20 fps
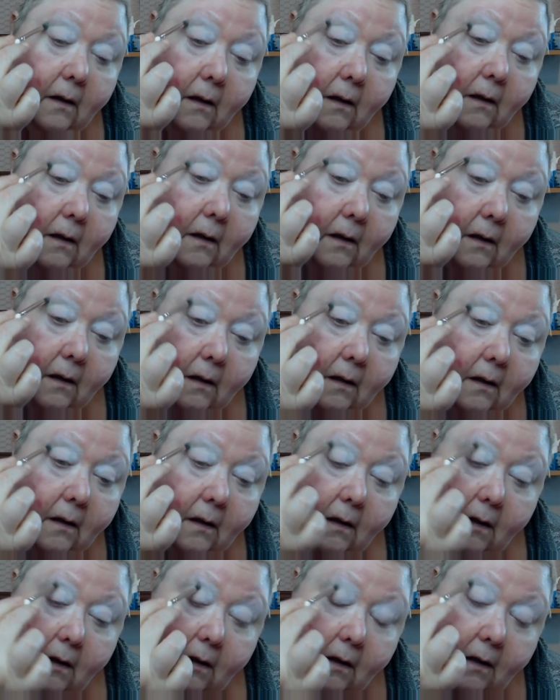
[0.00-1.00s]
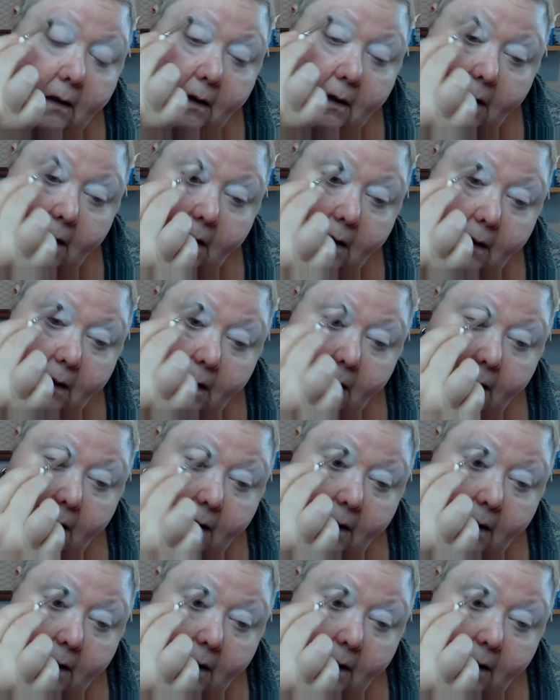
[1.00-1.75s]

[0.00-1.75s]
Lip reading: No one is speaking in this clip.